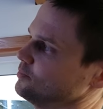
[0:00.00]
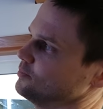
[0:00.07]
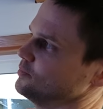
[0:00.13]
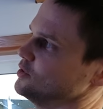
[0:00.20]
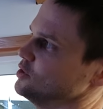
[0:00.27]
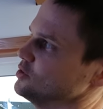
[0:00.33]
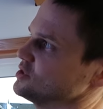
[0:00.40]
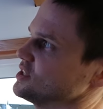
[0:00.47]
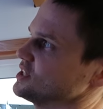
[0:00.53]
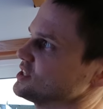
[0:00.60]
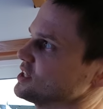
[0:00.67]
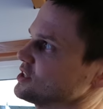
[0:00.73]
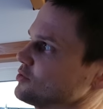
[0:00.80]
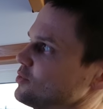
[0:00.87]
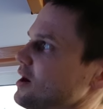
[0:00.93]
used this
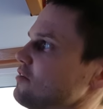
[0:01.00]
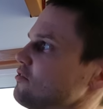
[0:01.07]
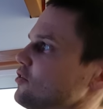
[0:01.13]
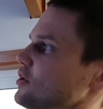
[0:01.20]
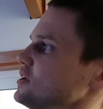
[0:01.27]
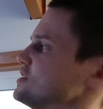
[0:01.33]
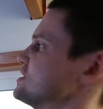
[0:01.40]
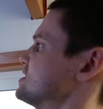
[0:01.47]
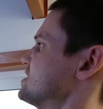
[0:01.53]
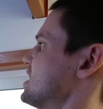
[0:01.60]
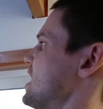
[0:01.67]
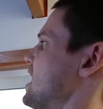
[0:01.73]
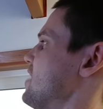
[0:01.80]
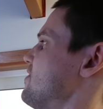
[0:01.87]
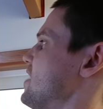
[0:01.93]
as a reference
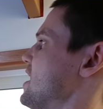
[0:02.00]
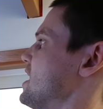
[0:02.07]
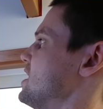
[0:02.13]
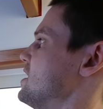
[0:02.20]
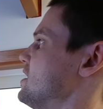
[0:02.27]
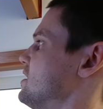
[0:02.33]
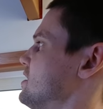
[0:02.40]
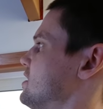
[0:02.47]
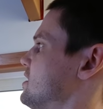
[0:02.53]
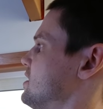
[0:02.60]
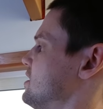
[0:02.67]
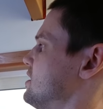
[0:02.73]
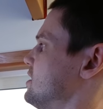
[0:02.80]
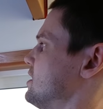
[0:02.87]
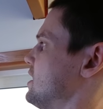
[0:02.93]
and then
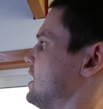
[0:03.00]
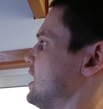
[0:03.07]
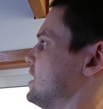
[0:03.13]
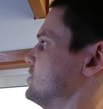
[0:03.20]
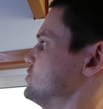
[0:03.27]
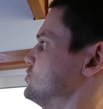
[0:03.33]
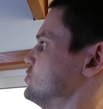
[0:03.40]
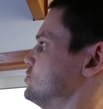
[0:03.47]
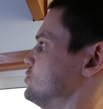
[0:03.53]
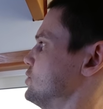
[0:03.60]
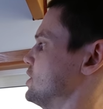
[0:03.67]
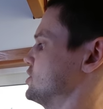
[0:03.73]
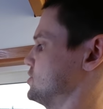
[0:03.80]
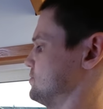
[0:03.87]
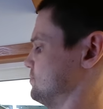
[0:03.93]
had
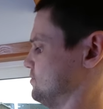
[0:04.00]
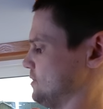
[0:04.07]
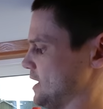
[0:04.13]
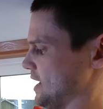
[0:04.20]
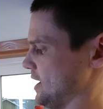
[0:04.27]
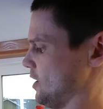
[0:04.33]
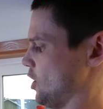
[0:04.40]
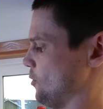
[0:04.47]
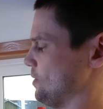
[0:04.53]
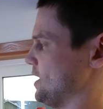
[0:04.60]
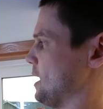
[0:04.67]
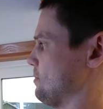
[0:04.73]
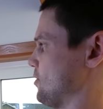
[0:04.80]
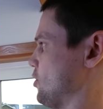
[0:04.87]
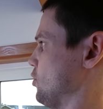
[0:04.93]
to open
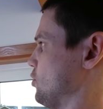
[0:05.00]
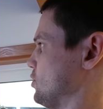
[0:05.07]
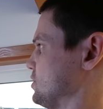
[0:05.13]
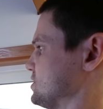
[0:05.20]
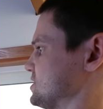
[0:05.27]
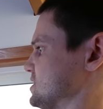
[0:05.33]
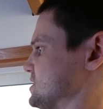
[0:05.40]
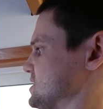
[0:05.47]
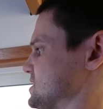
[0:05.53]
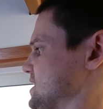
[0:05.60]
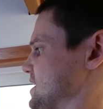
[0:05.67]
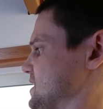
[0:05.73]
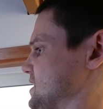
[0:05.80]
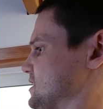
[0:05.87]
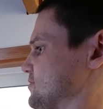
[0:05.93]
up the holes in
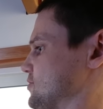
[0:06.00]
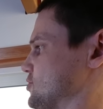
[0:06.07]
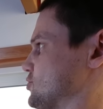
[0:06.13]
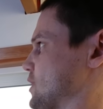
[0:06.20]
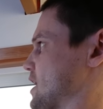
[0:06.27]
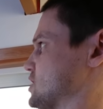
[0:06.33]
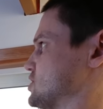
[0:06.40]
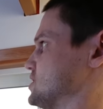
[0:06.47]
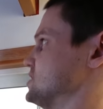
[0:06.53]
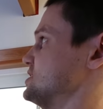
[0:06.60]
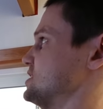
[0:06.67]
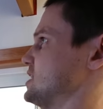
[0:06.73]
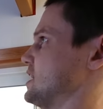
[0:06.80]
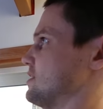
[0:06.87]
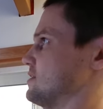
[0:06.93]
slightly different directions
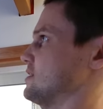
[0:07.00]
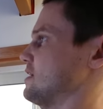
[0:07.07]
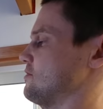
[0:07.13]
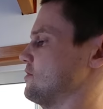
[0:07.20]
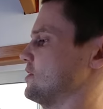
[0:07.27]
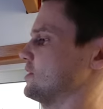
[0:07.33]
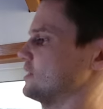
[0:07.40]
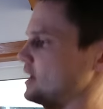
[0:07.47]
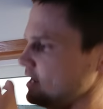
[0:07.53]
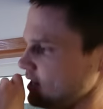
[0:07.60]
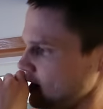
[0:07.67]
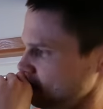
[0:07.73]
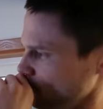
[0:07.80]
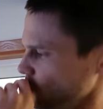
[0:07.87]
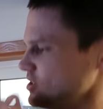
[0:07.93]
to get everything lined
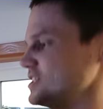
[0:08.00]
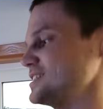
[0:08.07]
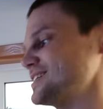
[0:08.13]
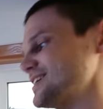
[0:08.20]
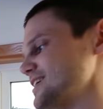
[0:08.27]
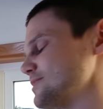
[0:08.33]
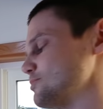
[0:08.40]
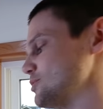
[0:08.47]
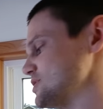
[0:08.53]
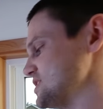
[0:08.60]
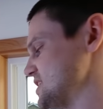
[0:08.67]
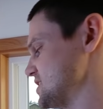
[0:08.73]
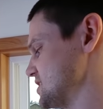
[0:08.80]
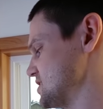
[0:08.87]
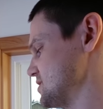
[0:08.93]
up, which is gonna
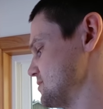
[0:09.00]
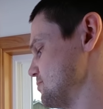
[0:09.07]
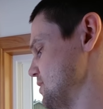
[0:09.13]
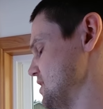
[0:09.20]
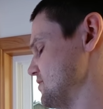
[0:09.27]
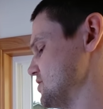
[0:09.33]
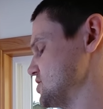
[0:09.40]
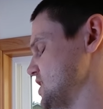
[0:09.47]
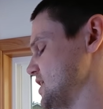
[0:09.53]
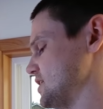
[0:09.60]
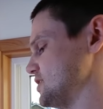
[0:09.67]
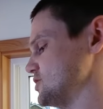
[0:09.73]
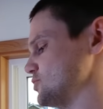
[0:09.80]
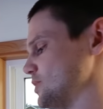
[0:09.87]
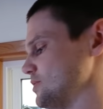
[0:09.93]
present a bit of a
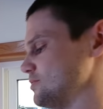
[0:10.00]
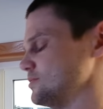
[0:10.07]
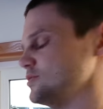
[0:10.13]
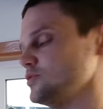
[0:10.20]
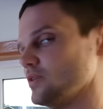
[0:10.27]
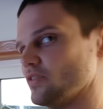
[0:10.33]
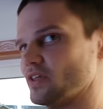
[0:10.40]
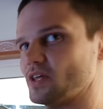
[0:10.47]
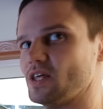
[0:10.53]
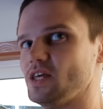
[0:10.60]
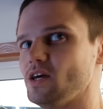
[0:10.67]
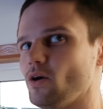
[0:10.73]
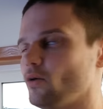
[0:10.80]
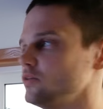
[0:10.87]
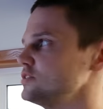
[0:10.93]
challenge when doing the
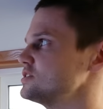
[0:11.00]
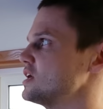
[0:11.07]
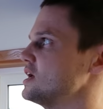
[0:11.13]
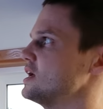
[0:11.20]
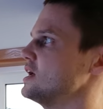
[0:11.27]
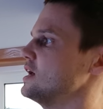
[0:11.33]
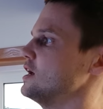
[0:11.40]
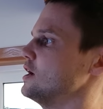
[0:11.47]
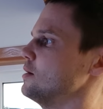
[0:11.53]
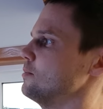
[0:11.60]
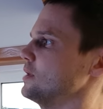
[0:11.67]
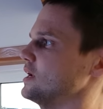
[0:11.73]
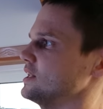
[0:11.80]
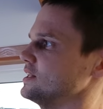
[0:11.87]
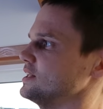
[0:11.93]
keyholes,
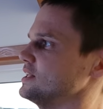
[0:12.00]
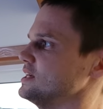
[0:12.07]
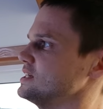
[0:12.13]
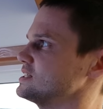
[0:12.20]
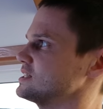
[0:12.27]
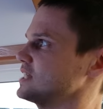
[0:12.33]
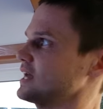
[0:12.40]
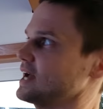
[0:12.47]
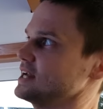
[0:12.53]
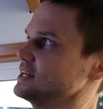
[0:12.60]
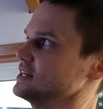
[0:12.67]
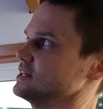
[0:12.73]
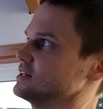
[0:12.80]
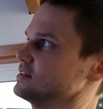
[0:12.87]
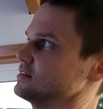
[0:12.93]
but at least, like, I
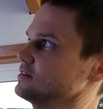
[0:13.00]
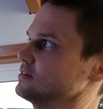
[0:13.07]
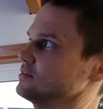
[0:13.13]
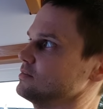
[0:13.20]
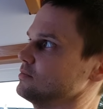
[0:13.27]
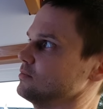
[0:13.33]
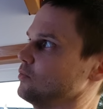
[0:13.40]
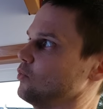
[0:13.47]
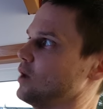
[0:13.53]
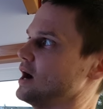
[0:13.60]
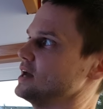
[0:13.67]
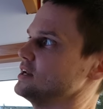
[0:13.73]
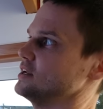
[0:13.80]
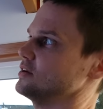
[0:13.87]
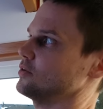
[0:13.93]
didn't
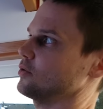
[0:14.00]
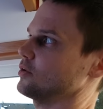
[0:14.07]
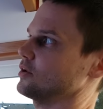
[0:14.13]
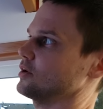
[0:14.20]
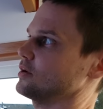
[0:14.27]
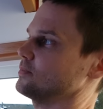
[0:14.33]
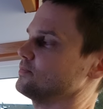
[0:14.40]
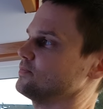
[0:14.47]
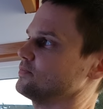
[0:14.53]
widen or